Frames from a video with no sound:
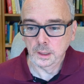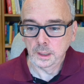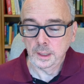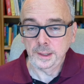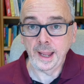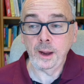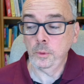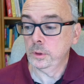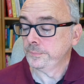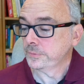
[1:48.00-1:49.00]
Now,
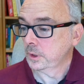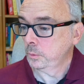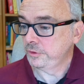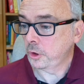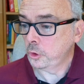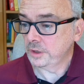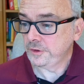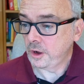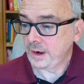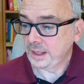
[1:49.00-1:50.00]
we've got all of our
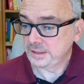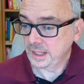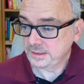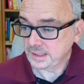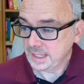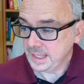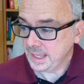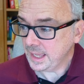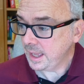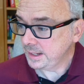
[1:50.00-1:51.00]
assets here
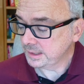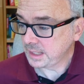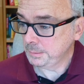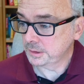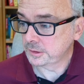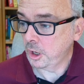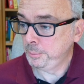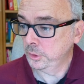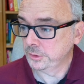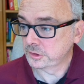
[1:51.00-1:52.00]
and it's time to start putting
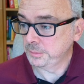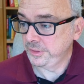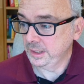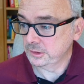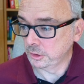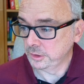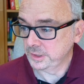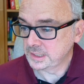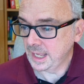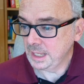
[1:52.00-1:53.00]
some things onto the
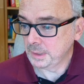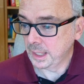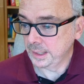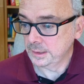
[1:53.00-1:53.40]
timeline.